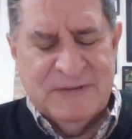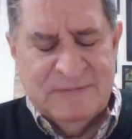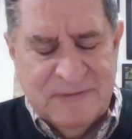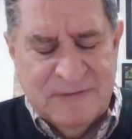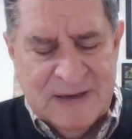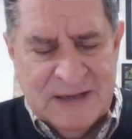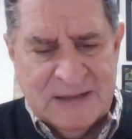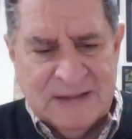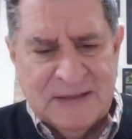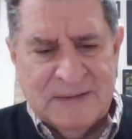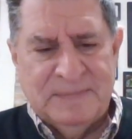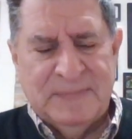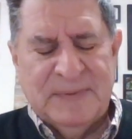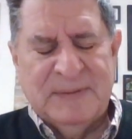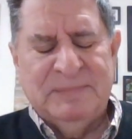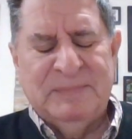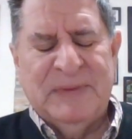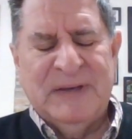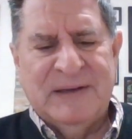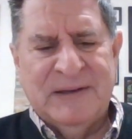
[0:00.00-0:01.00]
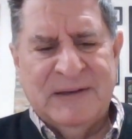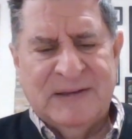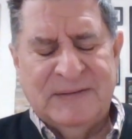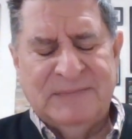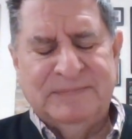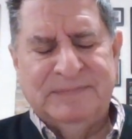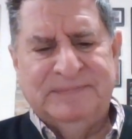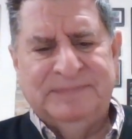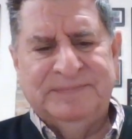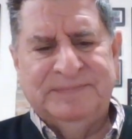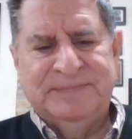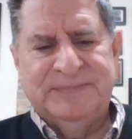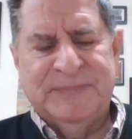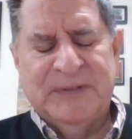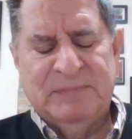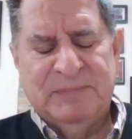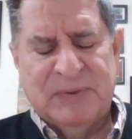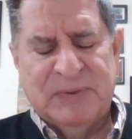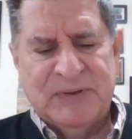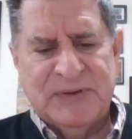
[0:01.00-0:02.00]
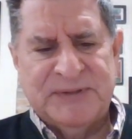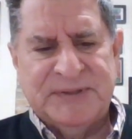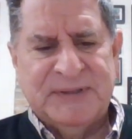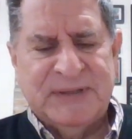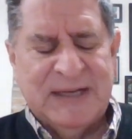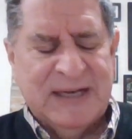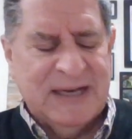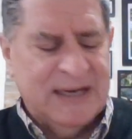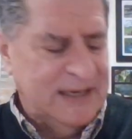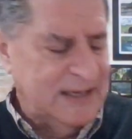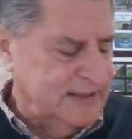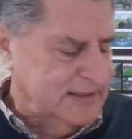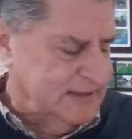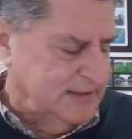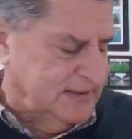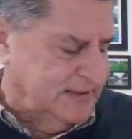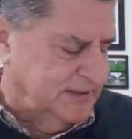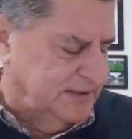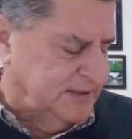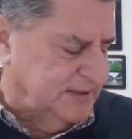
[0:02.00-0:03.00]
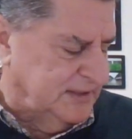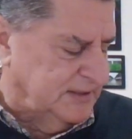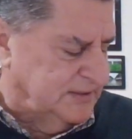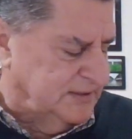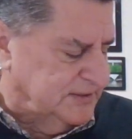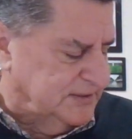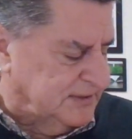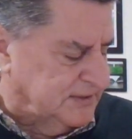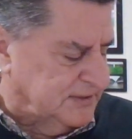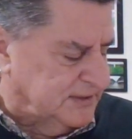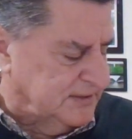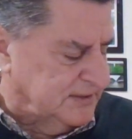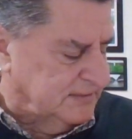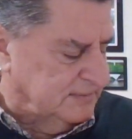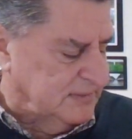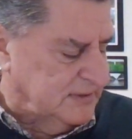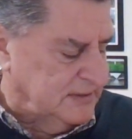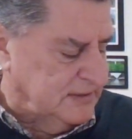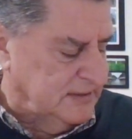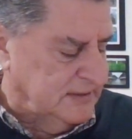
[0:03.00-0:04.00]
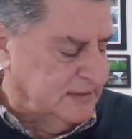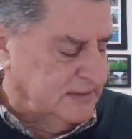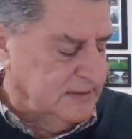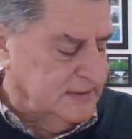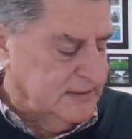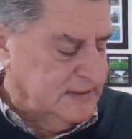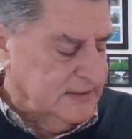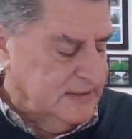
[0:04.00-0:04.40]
develop and become the person God intends us to be.